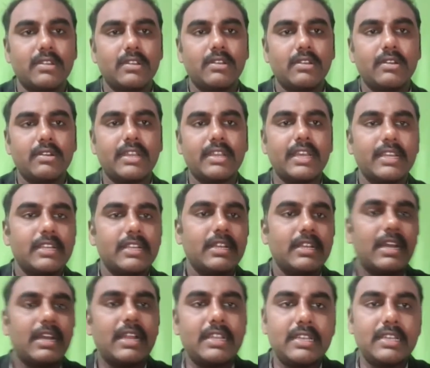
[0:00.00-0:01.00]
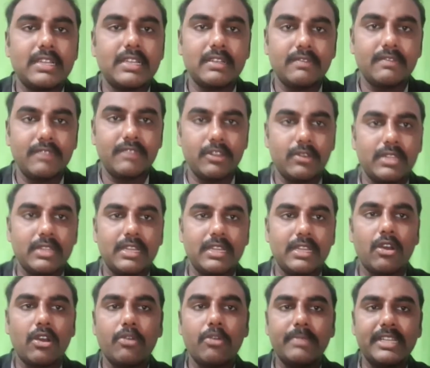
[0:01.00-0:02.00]
okay and we know that
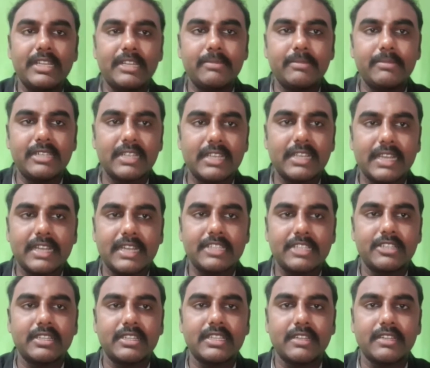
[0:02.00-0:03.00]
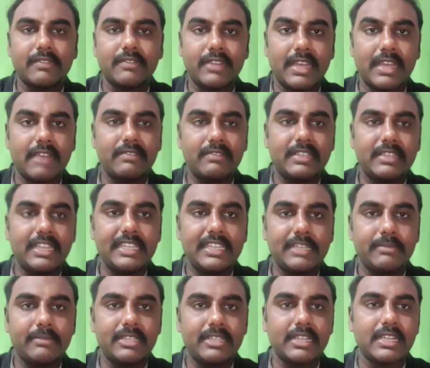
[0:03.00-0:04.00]
how many semicircular canals are there we have 3
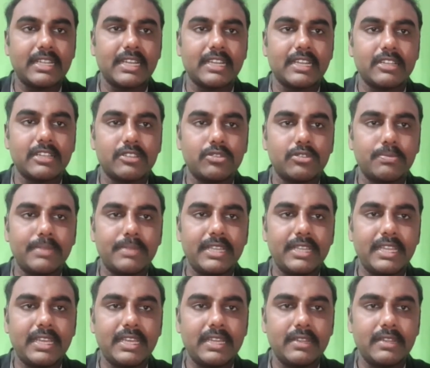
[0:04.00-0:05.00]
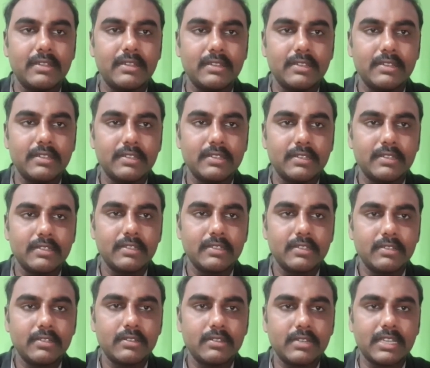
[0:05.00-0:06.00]
semicircular canals superior
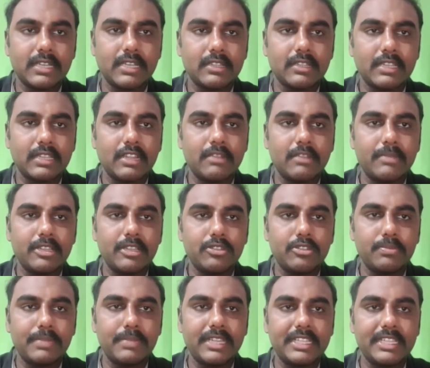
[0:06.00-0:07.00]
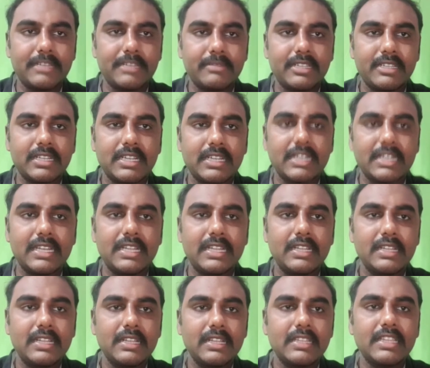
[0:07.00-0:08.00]
okay there will be a superior semicircular canal
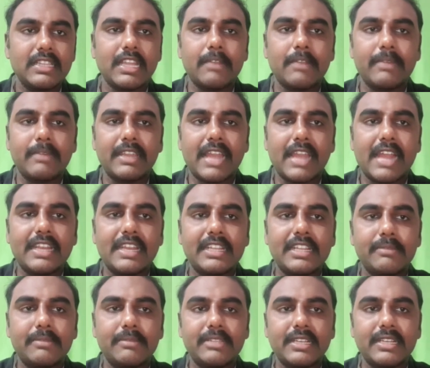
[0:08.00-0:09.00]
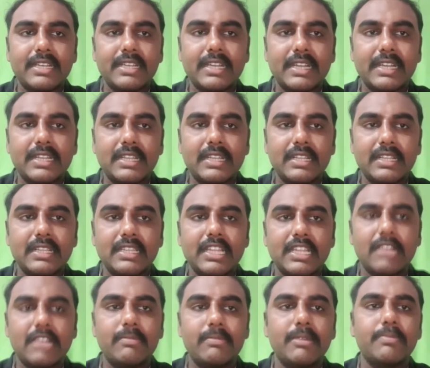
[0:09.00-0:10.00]
there will be a lateral semicircular canal there
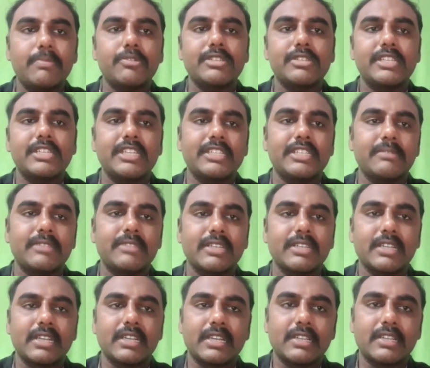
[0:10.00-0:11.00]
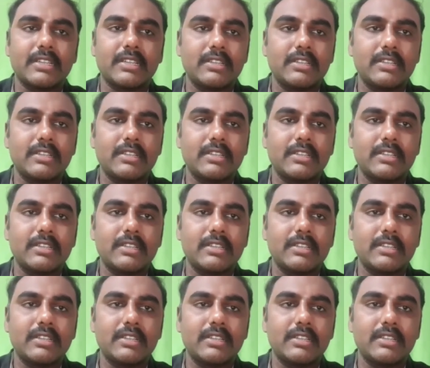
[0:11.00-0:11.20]
will be a posterior semicircular canal